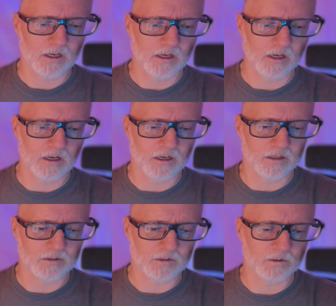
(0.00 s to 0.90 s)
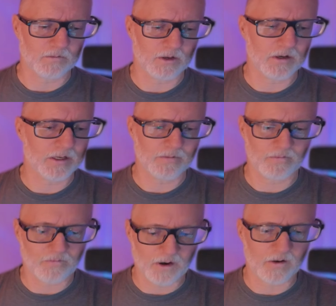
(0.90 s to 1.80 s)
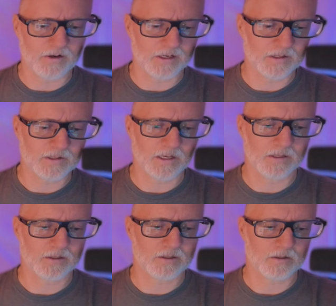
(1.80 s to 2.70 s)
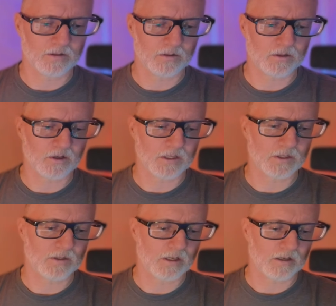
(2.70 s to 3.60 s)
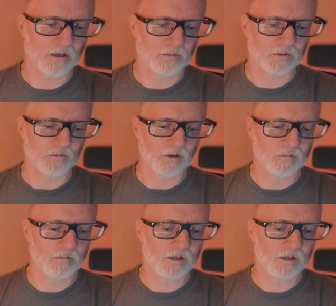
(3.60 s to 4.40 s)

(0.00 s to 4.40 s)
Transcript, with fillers: uh, to the very, very intense stretch that comes from